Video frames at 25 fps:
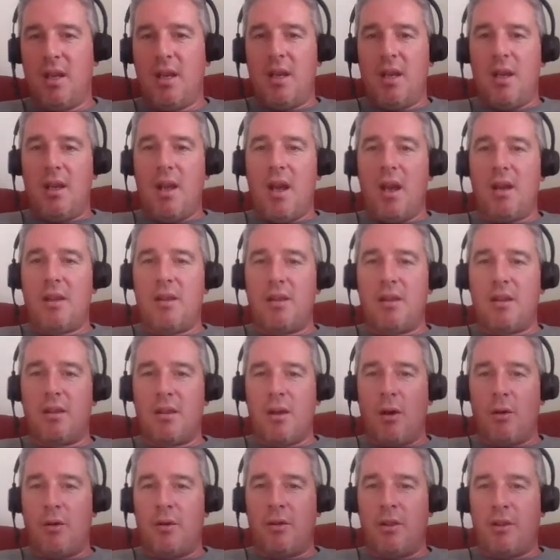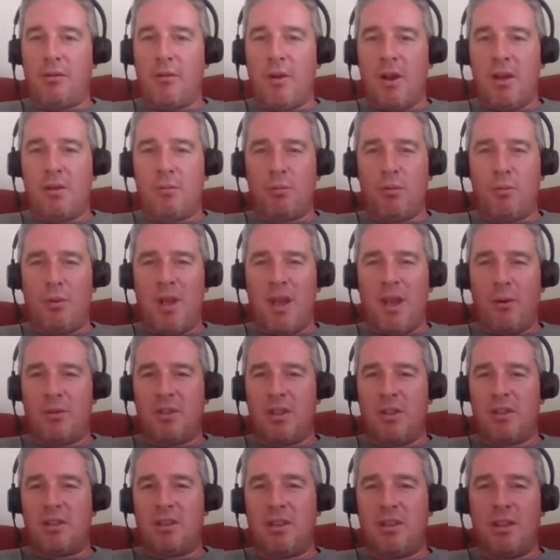And the golden thread will be held
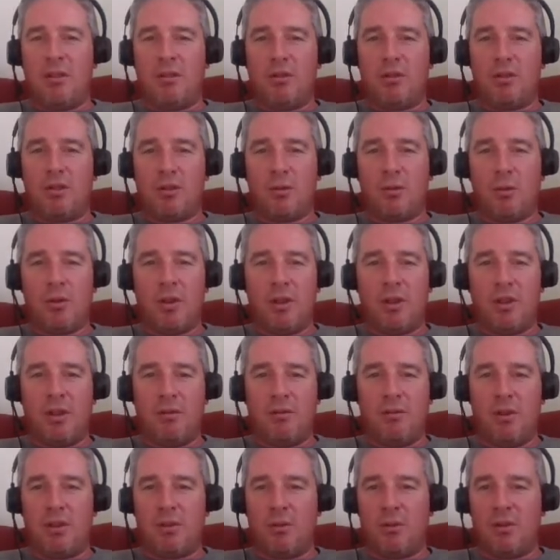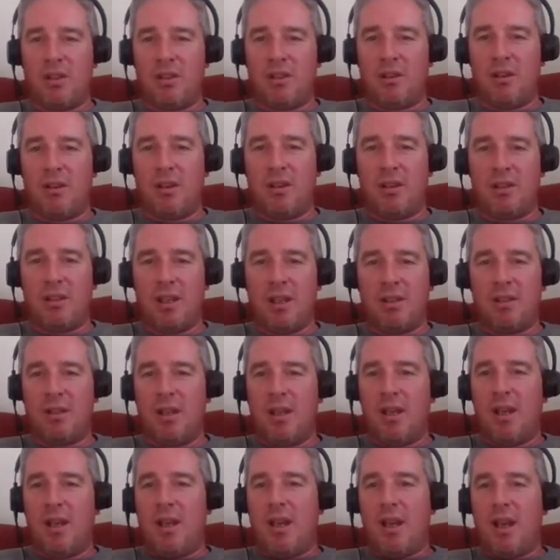digitally and ensure that the original design intent
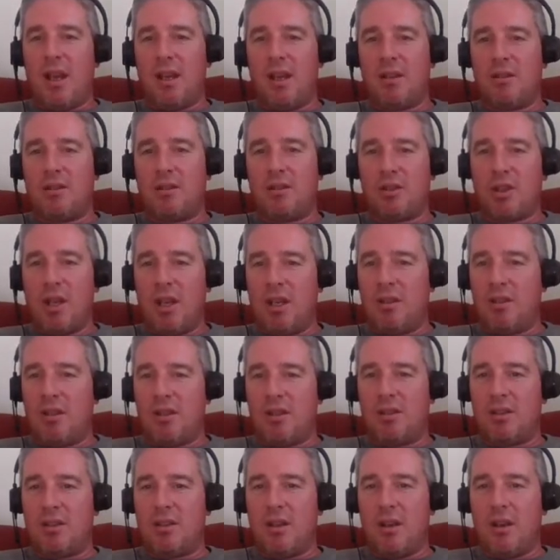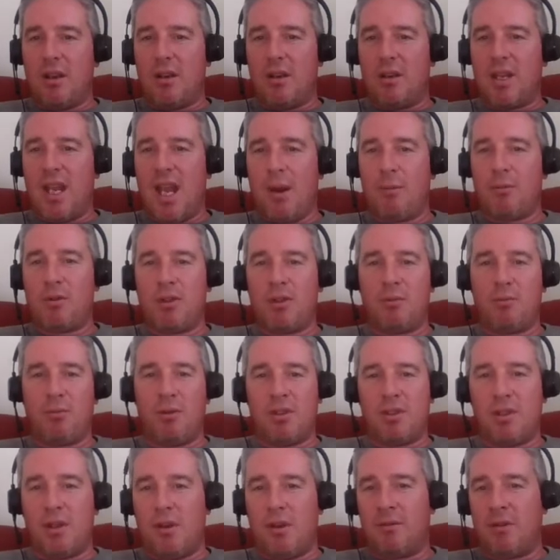and changes are captured,
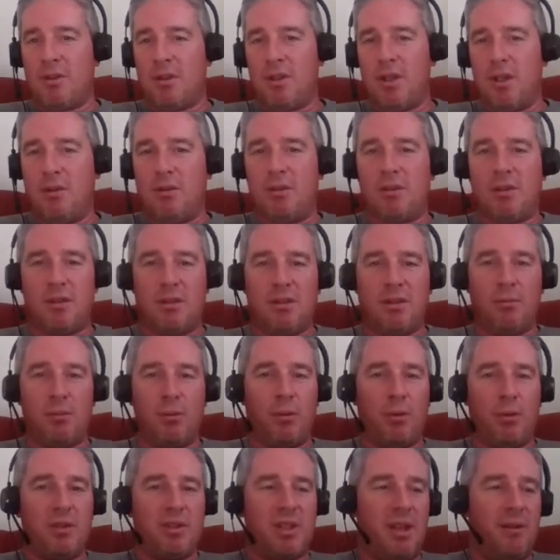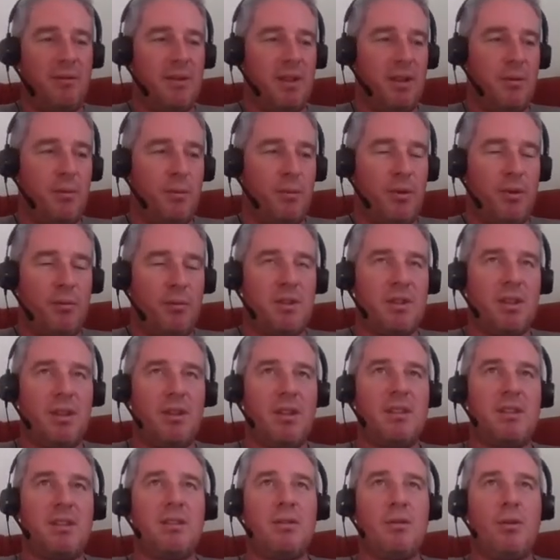preserved, and used to support safety improvements. Now,
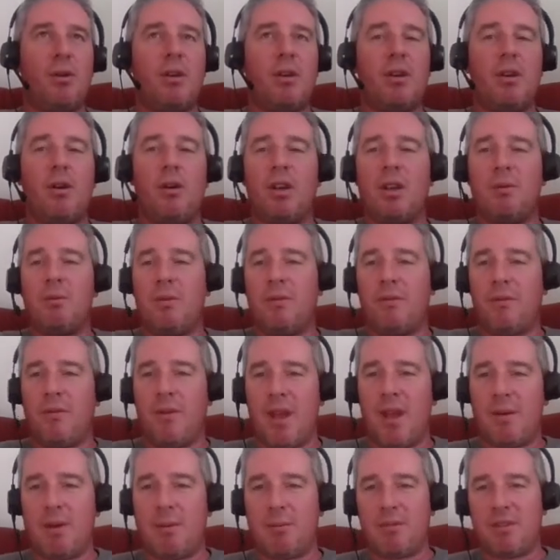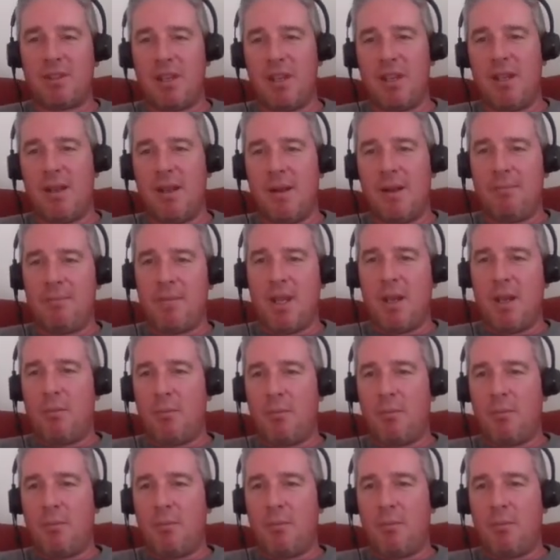this is not an argument for MMC per